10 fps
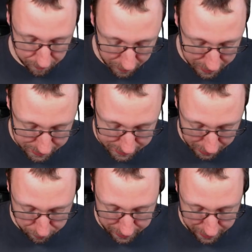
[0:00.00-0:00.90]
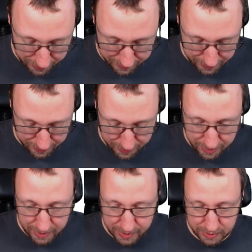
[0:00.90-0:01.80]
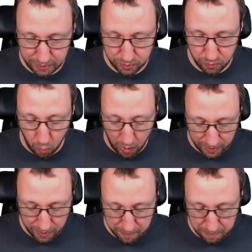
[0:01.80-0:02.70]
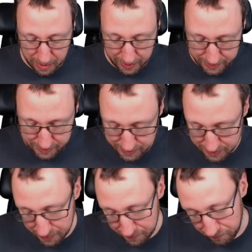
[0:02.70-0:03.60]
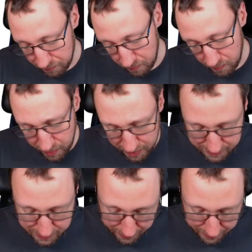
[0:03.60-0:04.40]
design rate RD, is equal to 1 minus, that's the